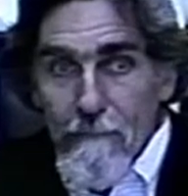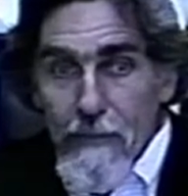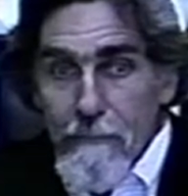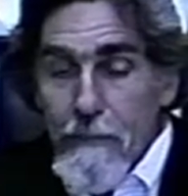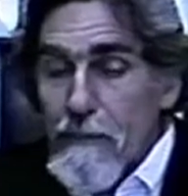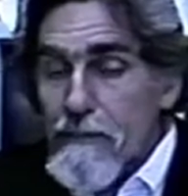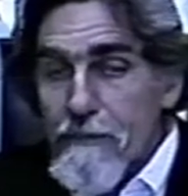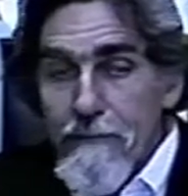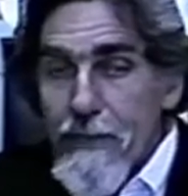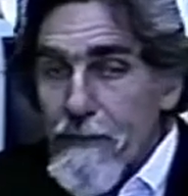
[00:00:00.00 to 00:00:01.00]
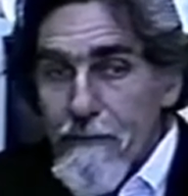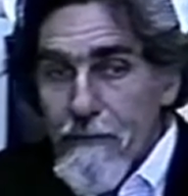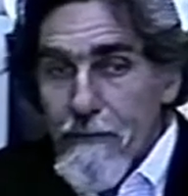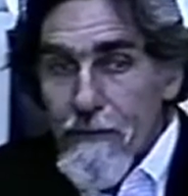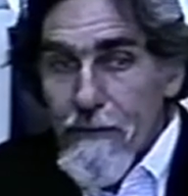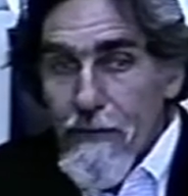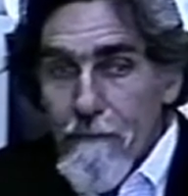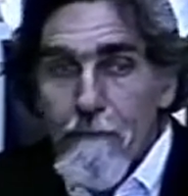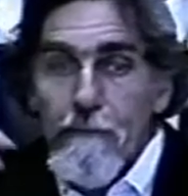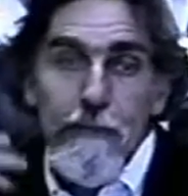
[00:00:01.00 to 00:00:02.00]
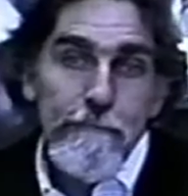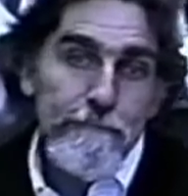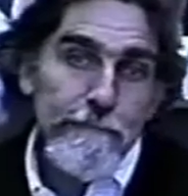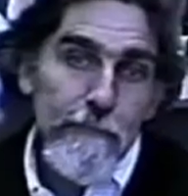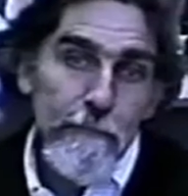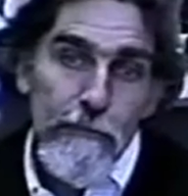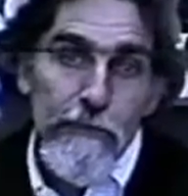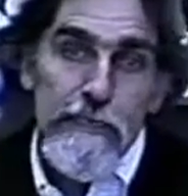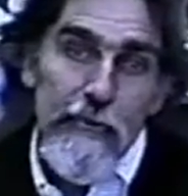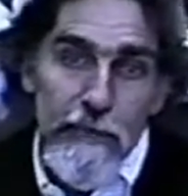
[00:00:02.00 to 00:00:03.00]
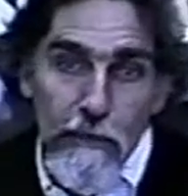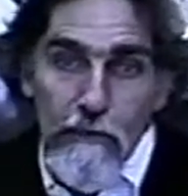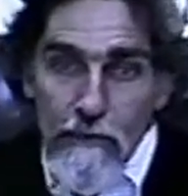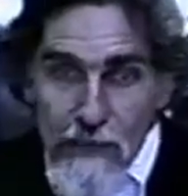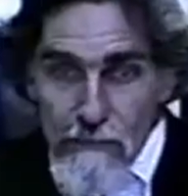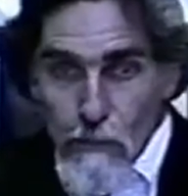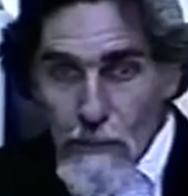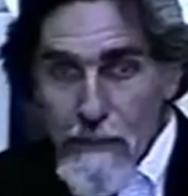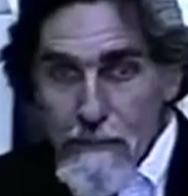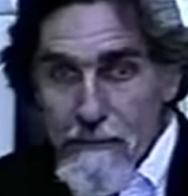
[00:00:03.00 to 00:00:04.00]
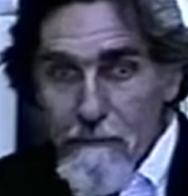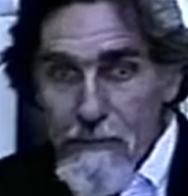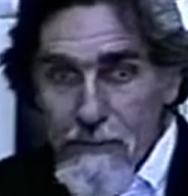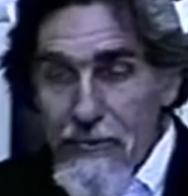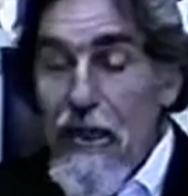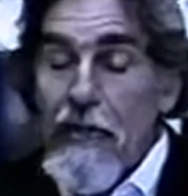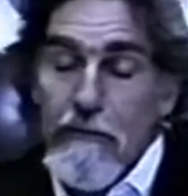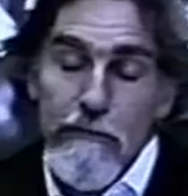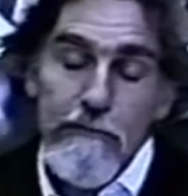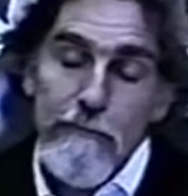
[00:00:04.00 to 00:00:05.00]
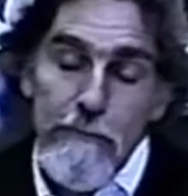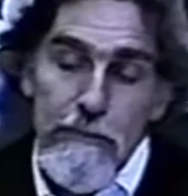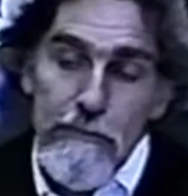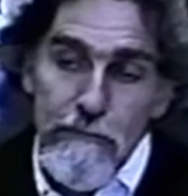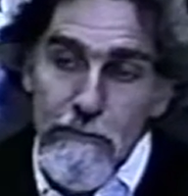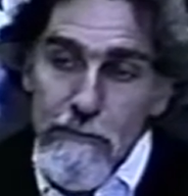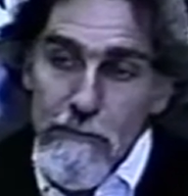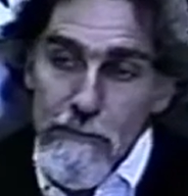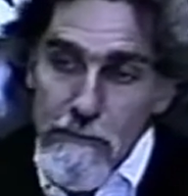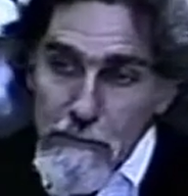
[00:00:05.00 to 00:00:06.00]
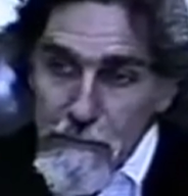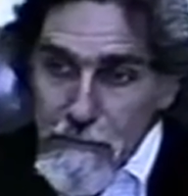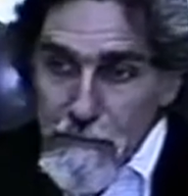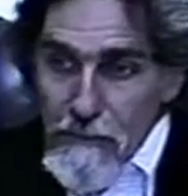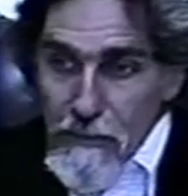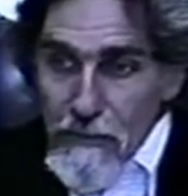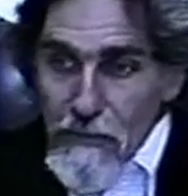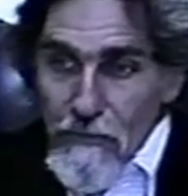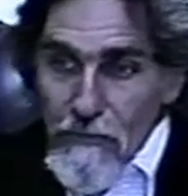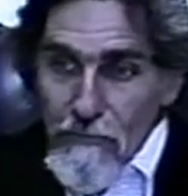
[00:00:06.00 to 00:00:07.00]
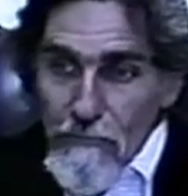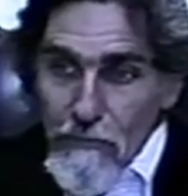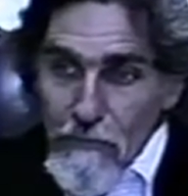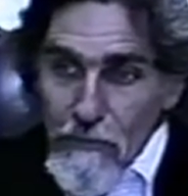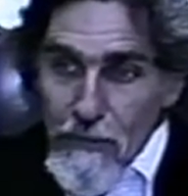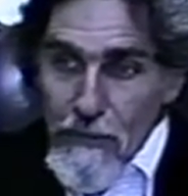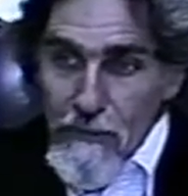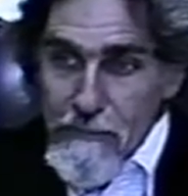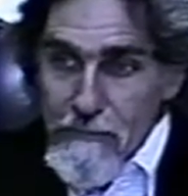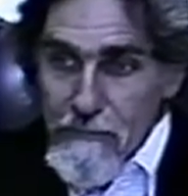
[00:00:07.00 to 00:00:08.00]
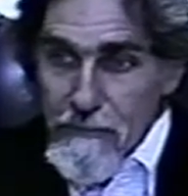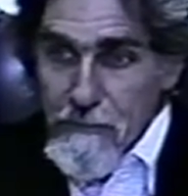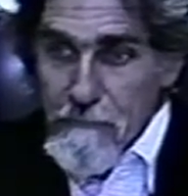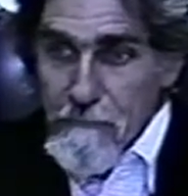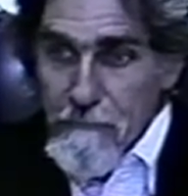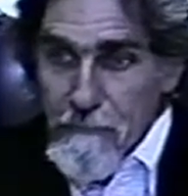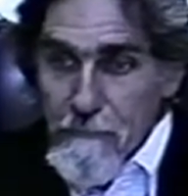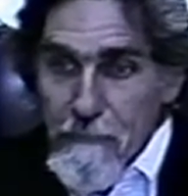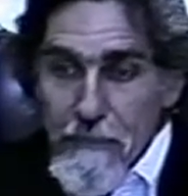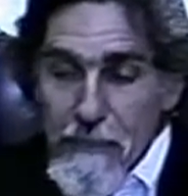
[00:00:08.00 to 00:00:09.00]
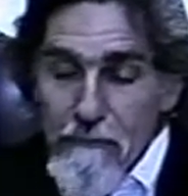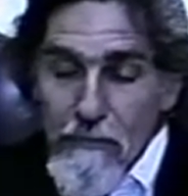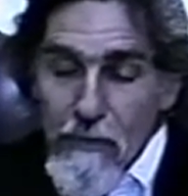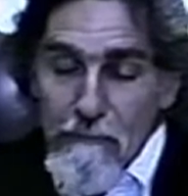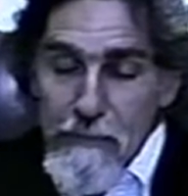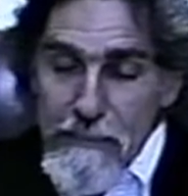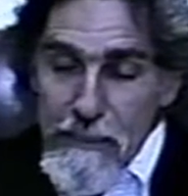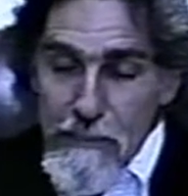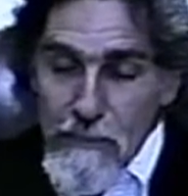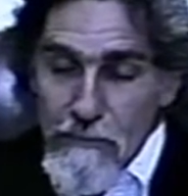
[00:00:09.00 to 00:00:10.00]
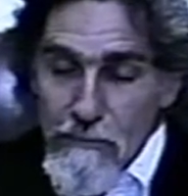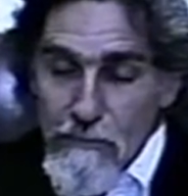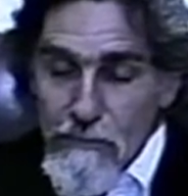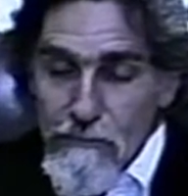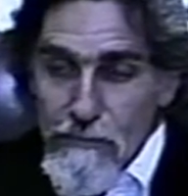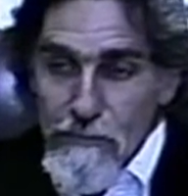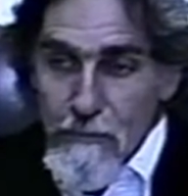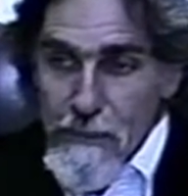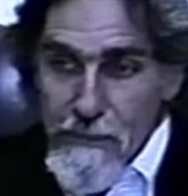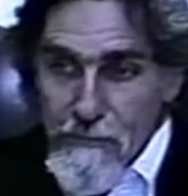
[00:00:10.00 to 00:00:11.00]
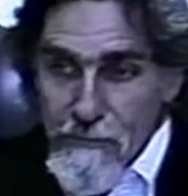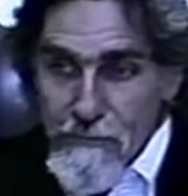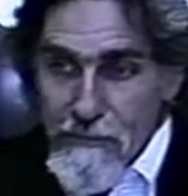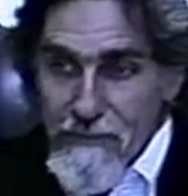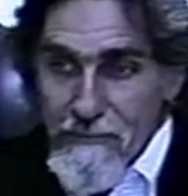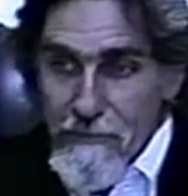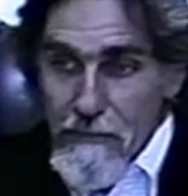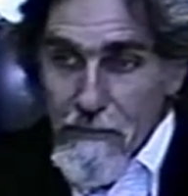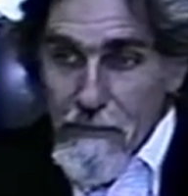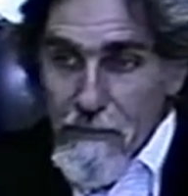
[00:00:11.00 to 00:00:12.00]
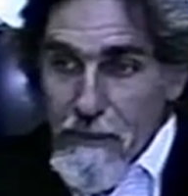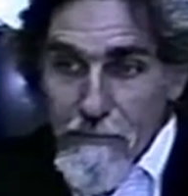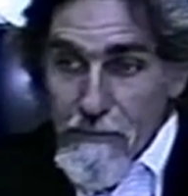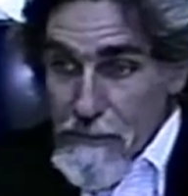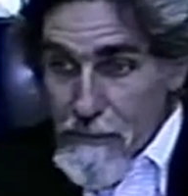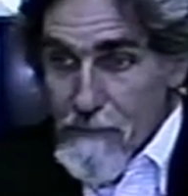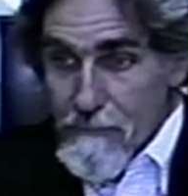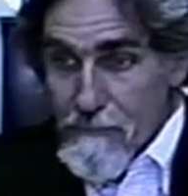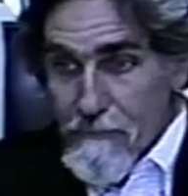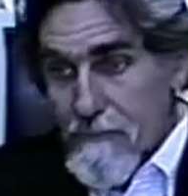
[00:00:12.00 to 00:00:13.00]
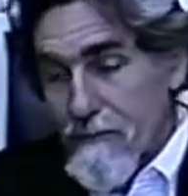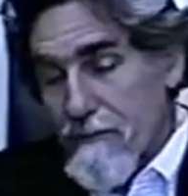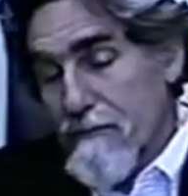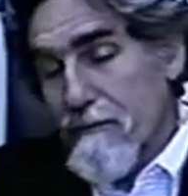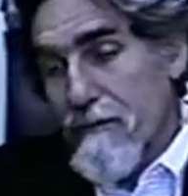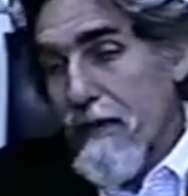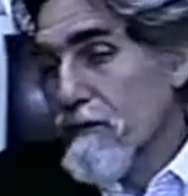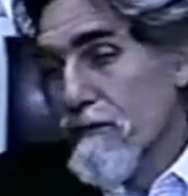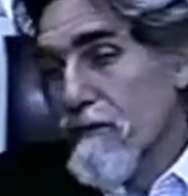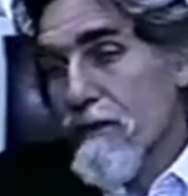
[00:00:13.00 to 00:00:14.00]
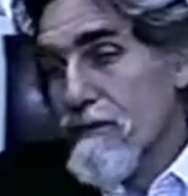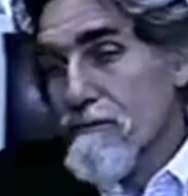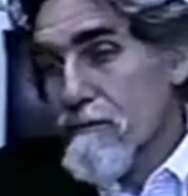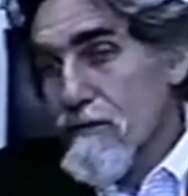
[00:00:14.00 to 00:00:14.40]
And because of that, the reason I know that that's working some is that I learn from the students. So that even though I've been teaching the course for 20 years, every year I learn things from the